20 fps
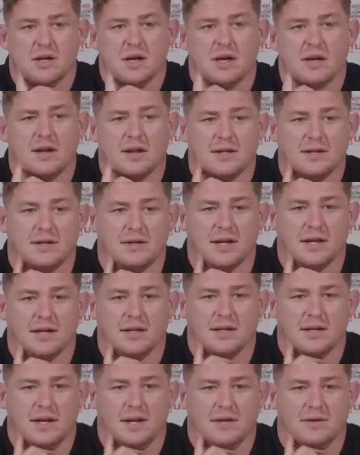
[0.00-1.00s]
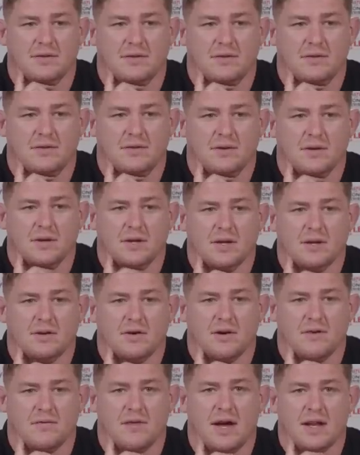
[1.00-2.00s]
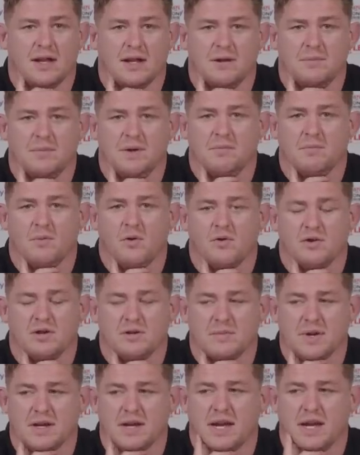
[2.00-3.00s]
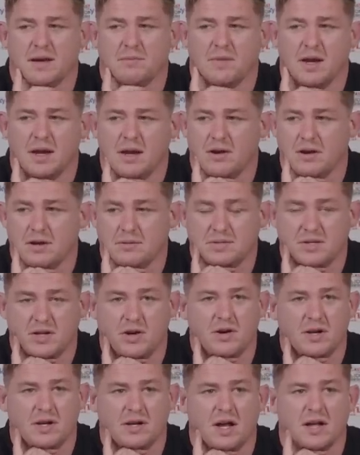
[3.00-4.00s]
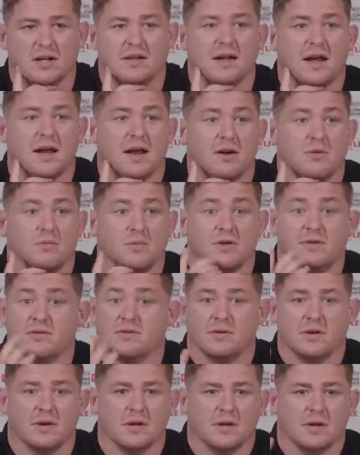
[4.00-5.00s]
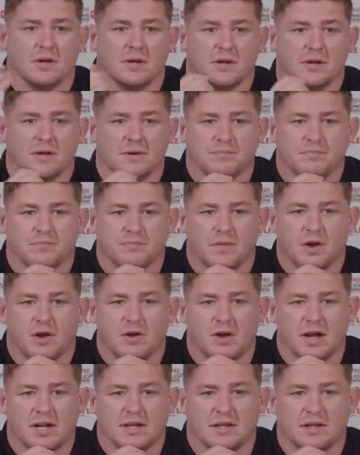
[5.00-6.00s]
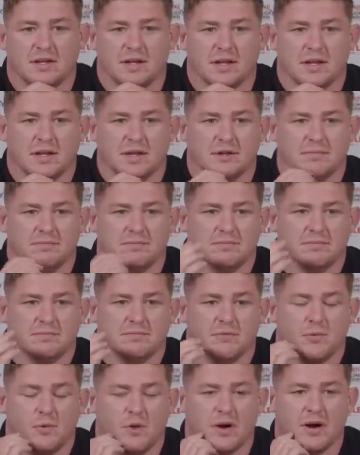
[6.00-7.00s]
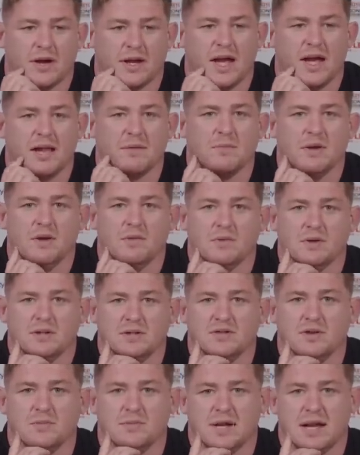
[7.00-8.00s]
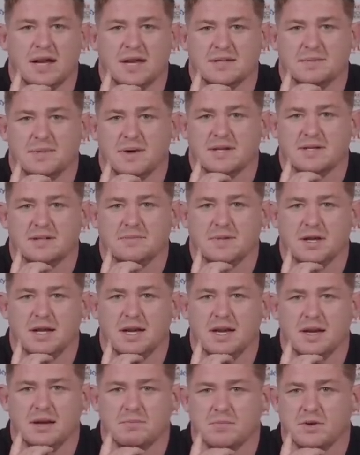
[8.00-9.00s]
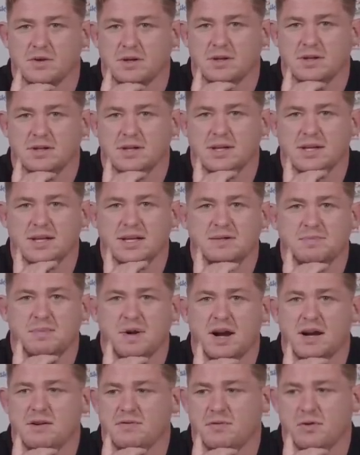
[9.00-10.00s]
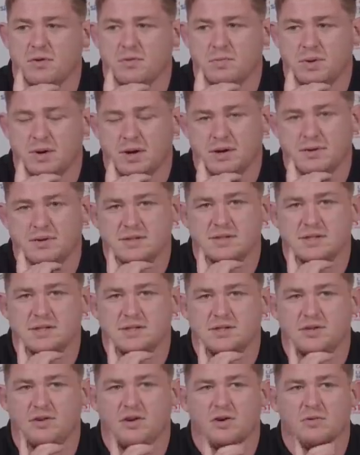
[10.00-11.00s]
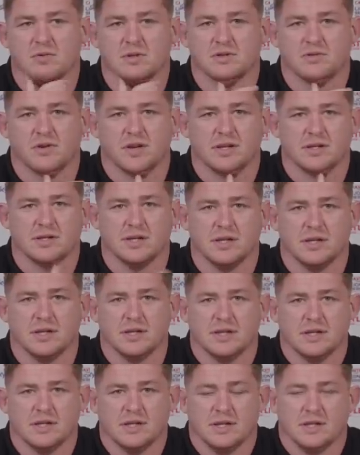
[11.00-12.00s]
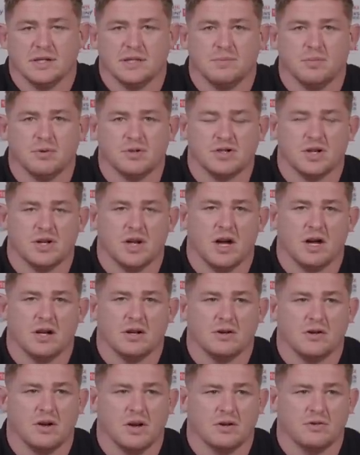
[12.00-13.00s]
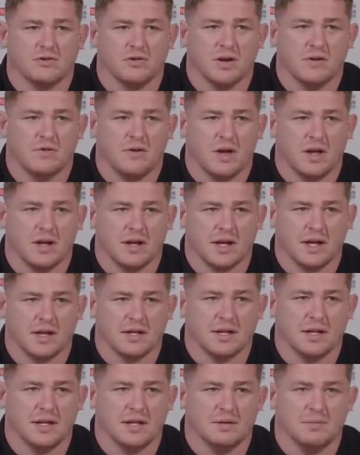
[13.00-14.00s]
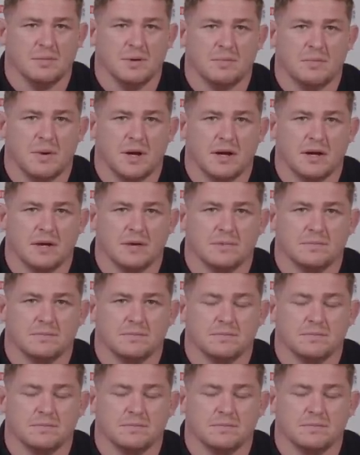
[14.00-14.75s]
I like to think that you know, I've added a bit more to my game there, and I'm certainly not there with or at the where it can be with some of the aspects in the game. But I think that's part of road player, isn't it? You're always trying to to push it on or, or drive on and get that a little bit better.